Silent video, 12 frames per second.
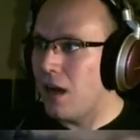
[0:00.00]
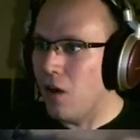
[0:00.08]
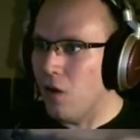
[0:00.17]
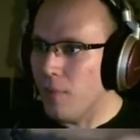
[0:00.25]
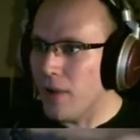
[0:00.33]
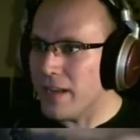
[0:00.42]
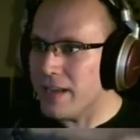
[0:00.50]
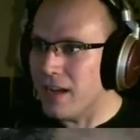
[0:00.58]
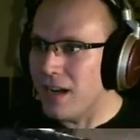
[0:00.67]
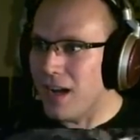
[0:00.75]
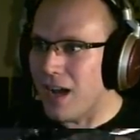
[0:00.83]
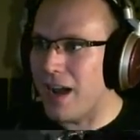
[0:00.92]
Oh my
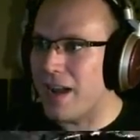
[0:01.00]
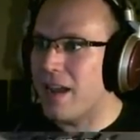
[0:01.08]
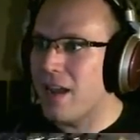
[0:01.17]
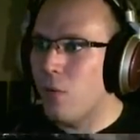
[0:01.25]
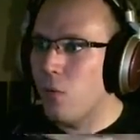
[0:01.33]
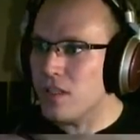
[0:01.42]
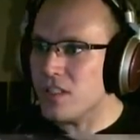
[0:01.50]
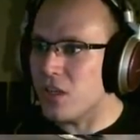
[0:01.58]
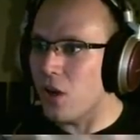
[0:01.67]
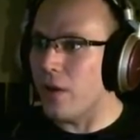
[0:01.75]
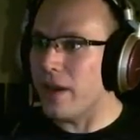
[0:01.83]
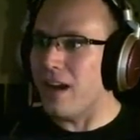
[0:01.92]
god! What's
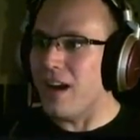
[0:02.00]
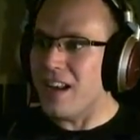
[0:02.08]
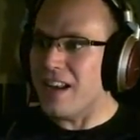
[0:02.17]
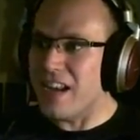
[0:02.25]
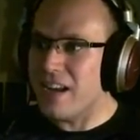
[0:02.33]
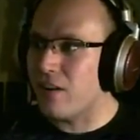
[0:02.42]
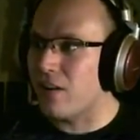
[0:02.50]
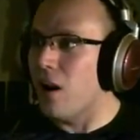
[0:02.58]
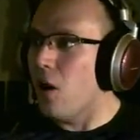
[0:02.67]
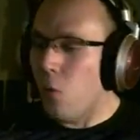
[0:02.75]
going on here?